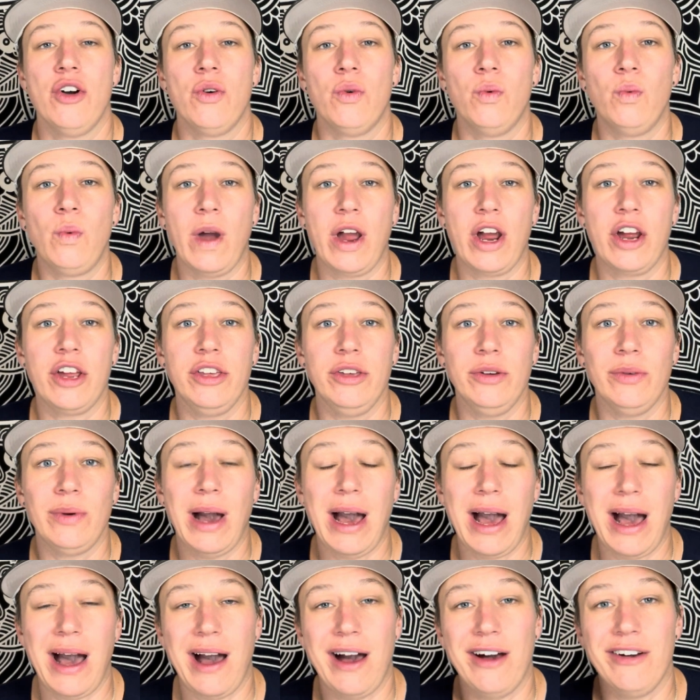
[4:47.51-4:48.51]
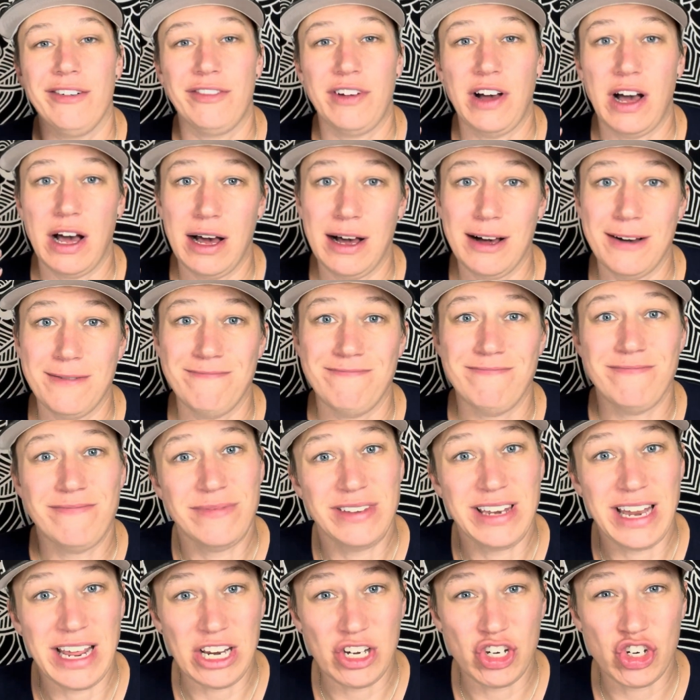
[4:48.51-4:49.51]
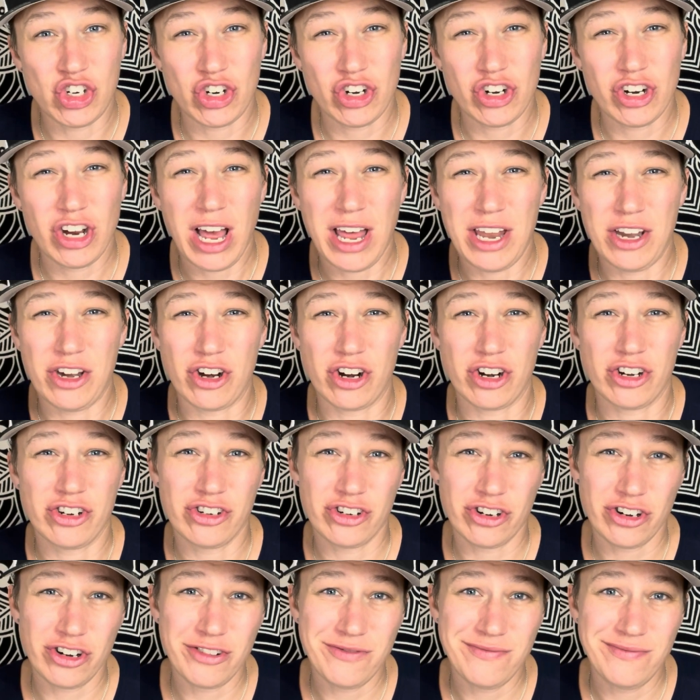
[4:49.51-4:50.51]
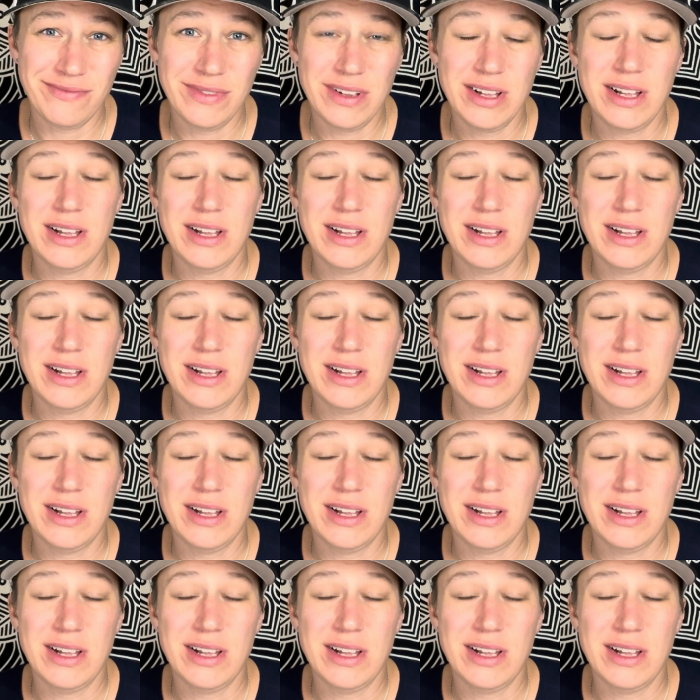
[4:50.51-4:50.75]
where you have nature and nurture.